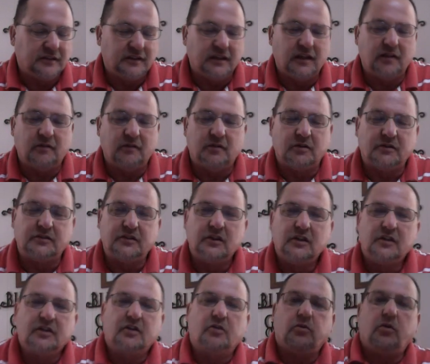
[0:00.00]
In other words,
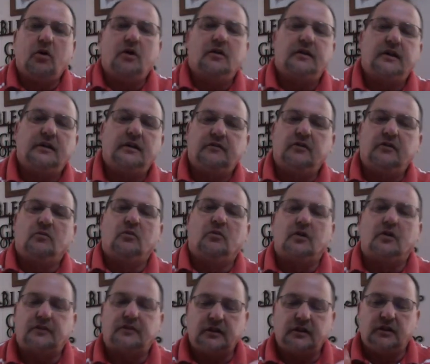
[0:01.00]
the quality of your
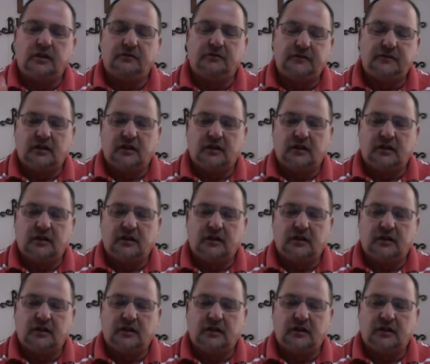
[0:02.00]
work that you've